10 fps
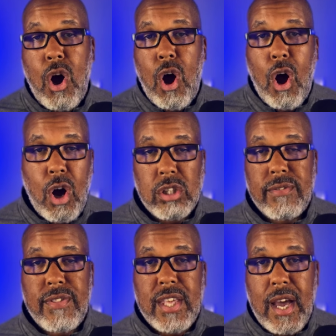all
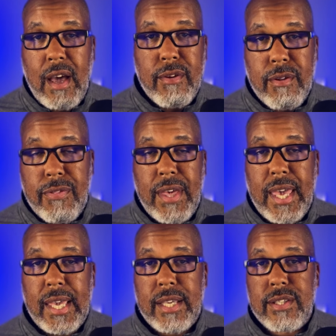of the other
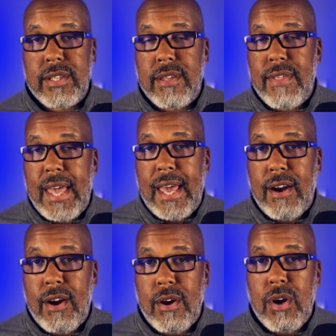things that
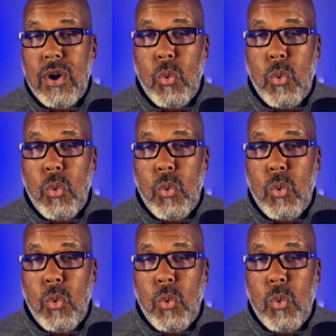are